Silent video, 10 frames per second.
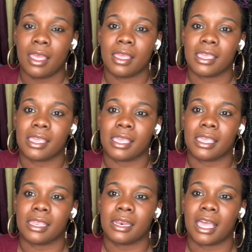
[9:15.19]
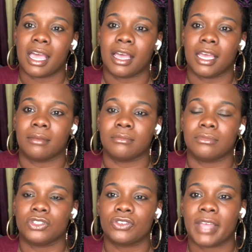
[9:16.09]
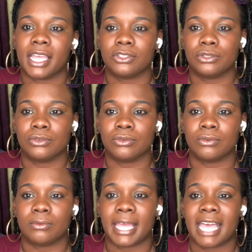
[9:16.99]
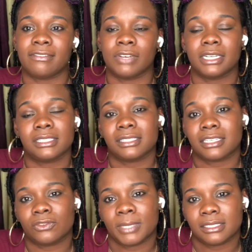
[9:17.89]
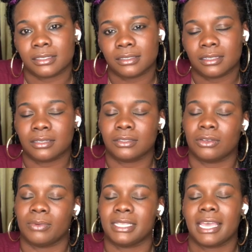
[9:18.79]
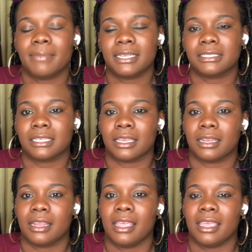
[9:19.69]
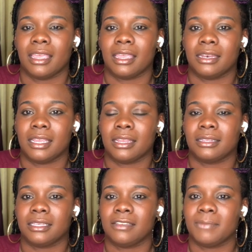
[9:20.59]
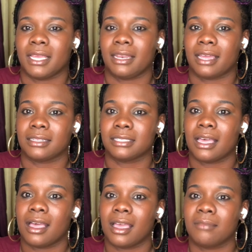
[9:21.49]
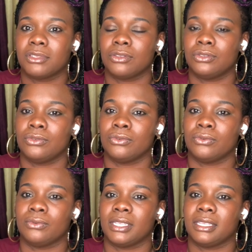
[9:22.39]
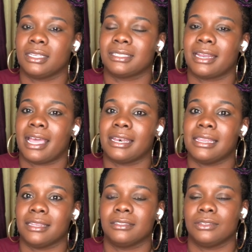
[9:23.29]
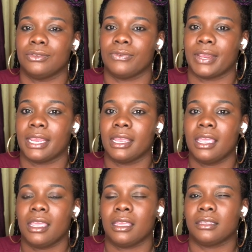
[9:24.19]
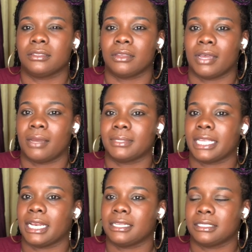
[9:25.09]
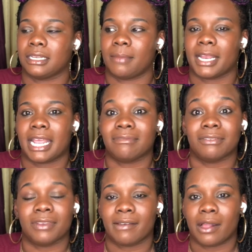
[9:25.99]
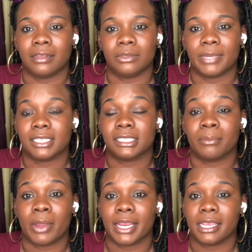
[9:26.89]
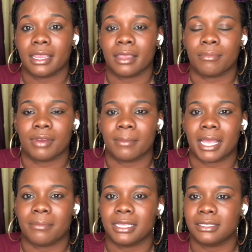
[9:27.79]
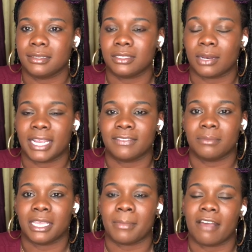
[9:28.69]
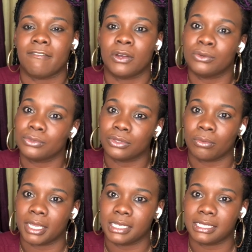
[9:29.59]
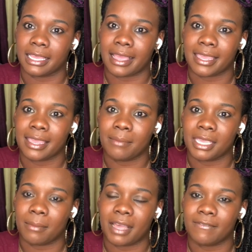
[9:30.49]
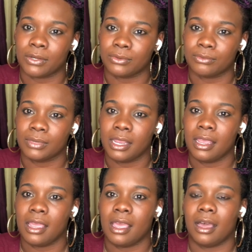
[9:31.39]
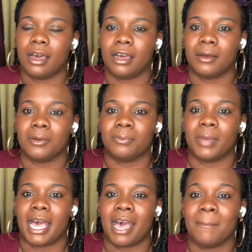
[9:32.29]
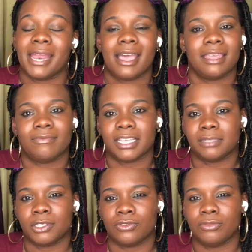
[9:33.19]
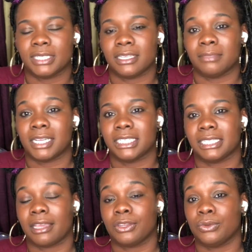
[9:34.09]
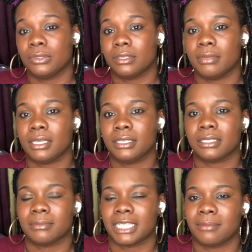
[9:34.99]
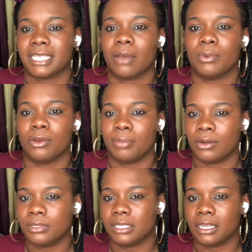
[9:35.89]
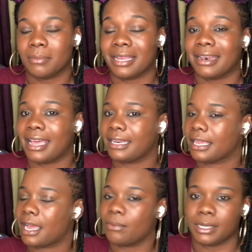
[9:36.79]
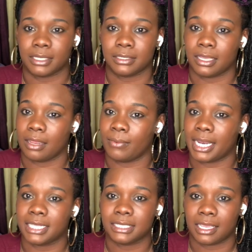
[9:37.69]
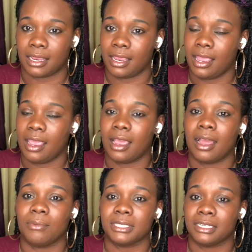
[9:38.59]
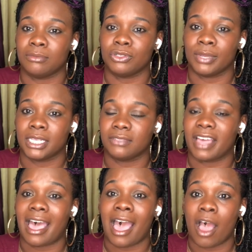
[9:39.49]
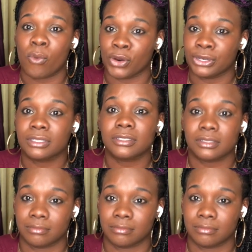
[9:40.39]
And I'm trying to run a successful business. And so with that being said, it didn't leave me a lot of time to do the things that I needed to do, right? And so I was like, listen, I'm going to have to figure out other ways to market and brand my business. So I don't have to be in my phone so much. Like I can't be in my phone. I'm not in Facebook groups as much as I used to be. Sometimes I will post in them, but not like I was. Like when I say I was in them joints for hours,